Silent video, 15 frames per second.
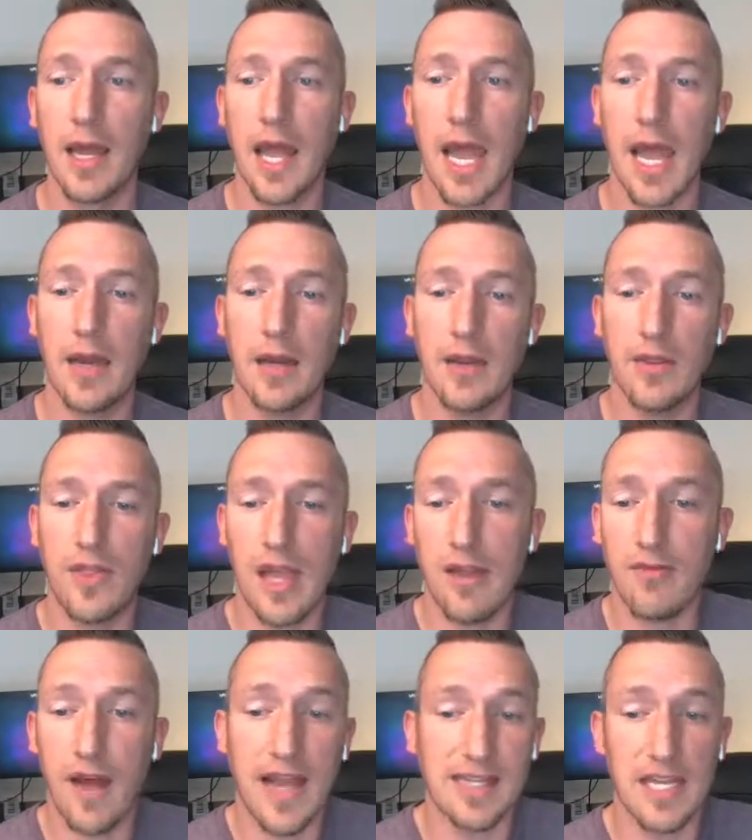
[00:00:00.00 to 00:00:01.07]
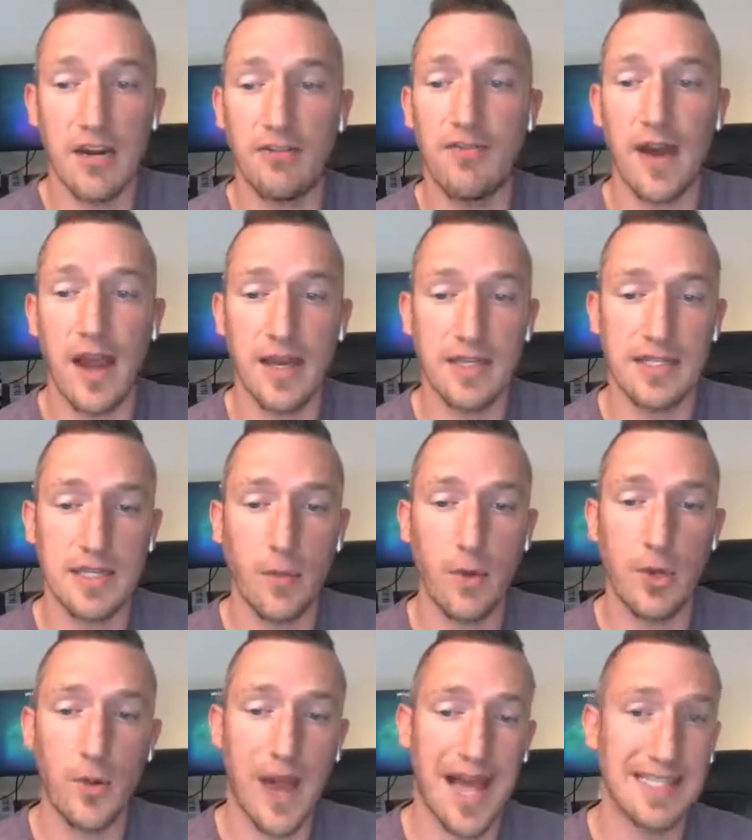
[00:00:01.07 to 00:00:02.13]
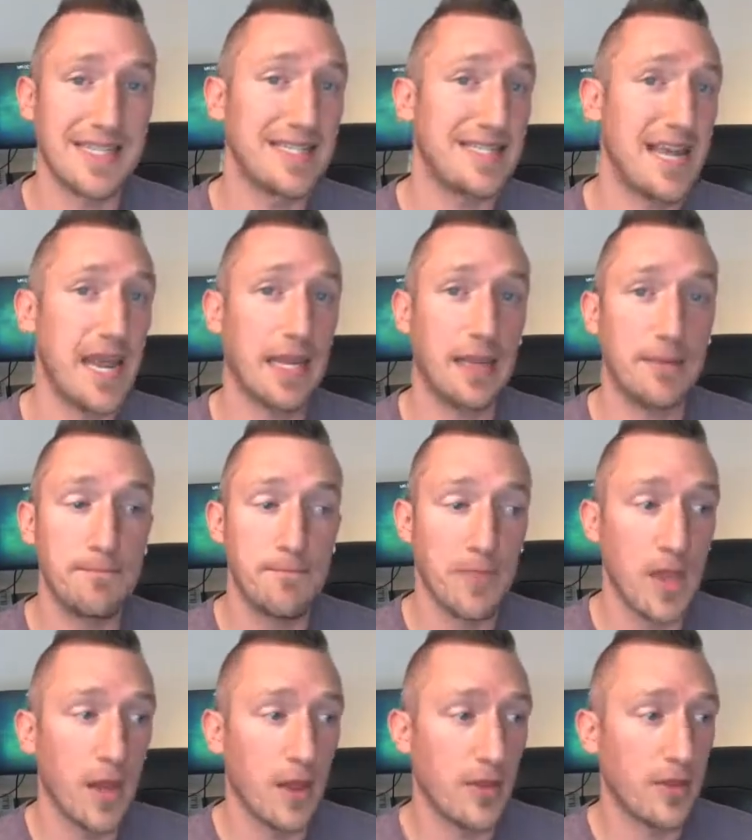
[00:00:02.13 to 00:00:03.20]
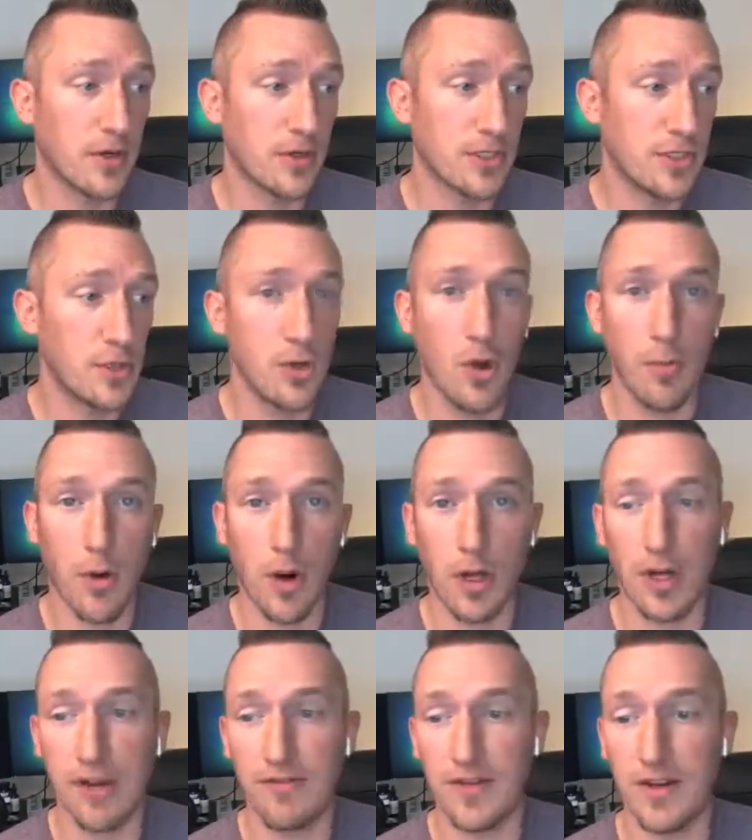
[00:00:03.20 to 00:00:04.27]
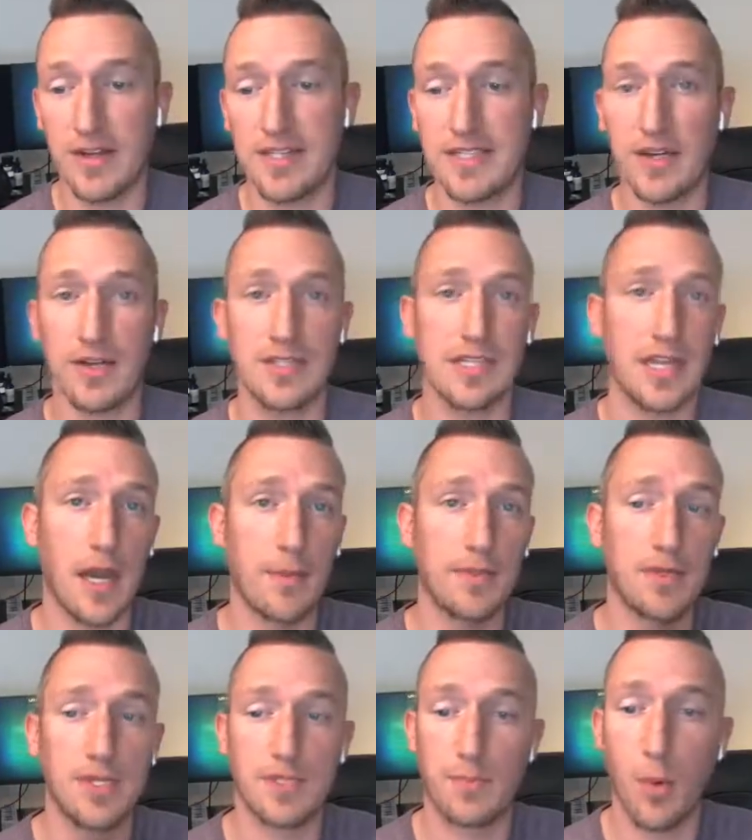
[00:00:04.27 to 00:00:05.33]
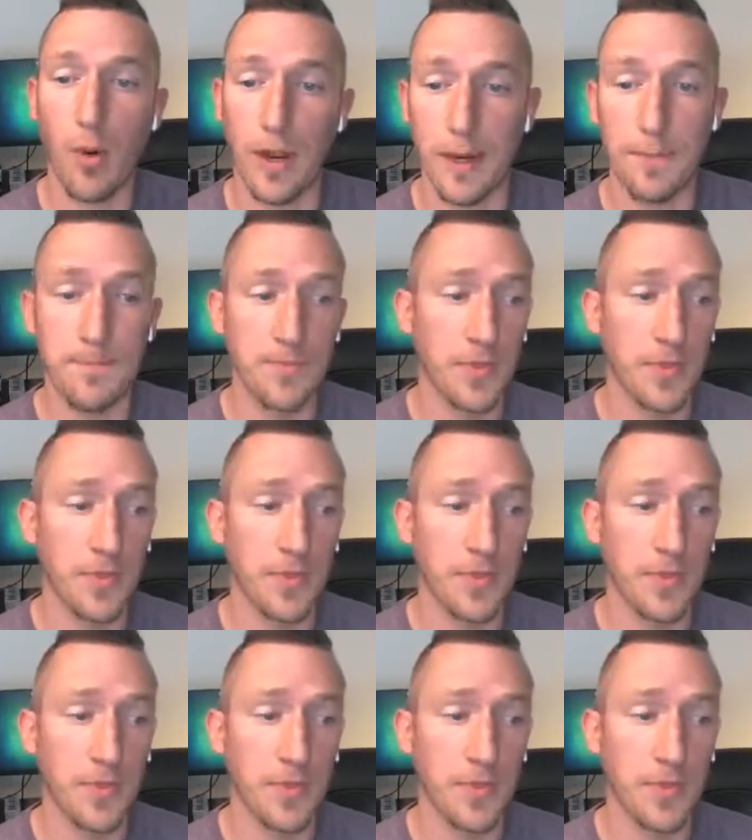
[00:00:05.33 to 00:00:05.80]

and they've identified as someone who hasn't taken their studio marketing very seriously up to this point.